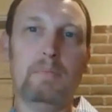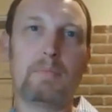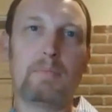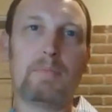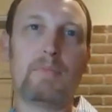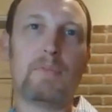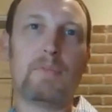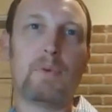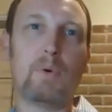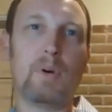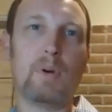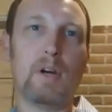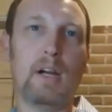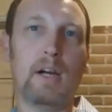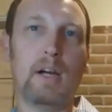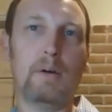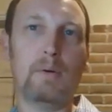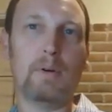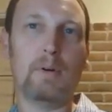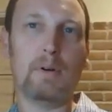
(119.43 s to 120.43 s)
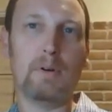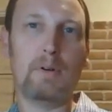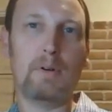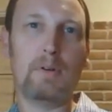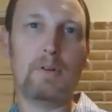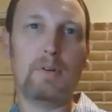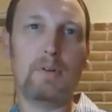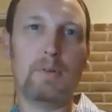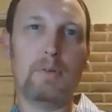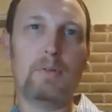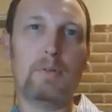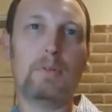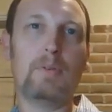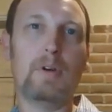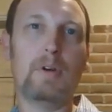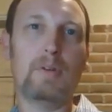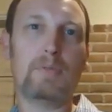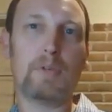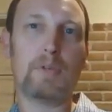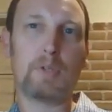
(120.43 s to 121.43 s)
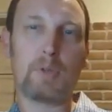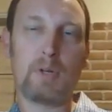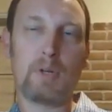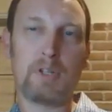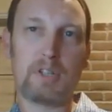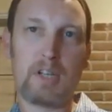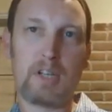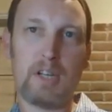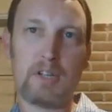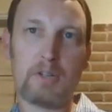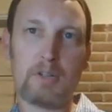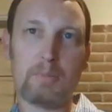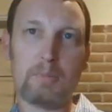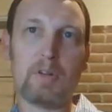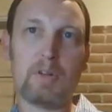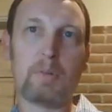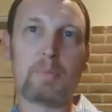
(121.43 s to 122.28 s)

for our new future education model